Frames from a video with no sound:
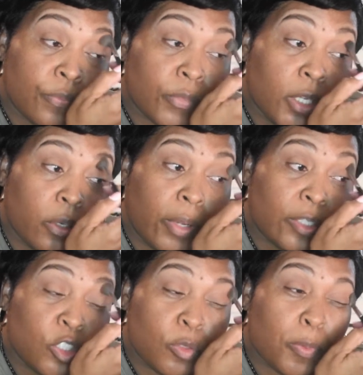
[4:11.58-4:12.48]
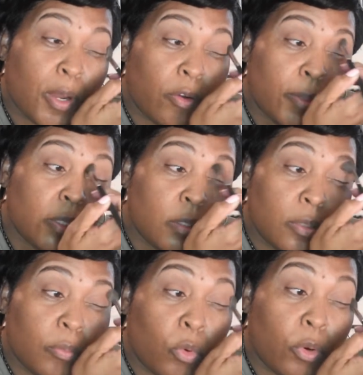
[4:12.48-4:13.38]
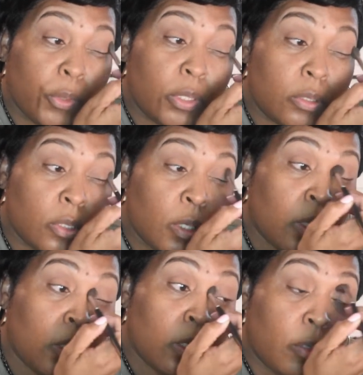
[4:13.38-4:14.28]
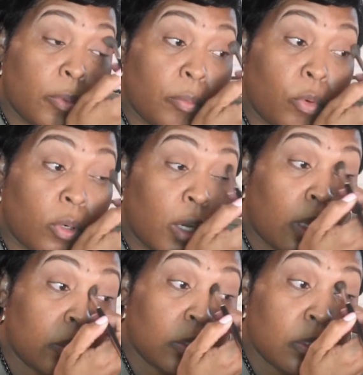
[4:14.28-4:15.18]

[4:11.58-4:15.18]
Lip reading: you know, experimenting more with a little bit more colors.